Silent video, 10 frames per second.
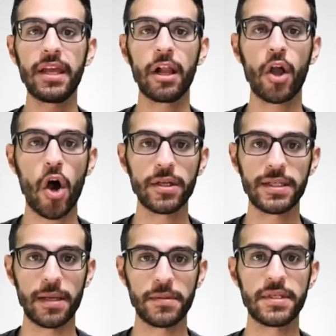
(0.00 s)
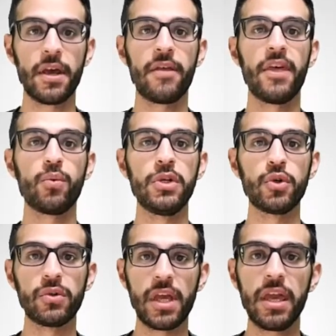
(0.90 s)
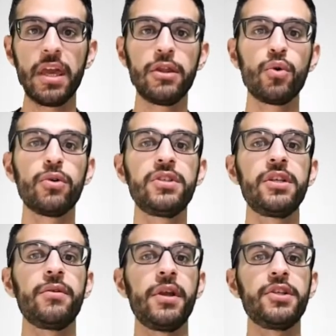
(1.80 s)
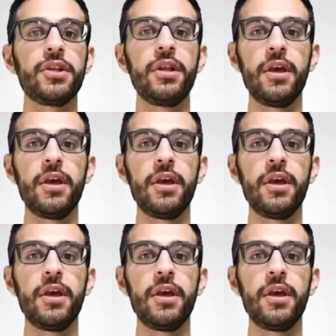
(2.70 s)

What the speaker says: concepts that we should take into consideration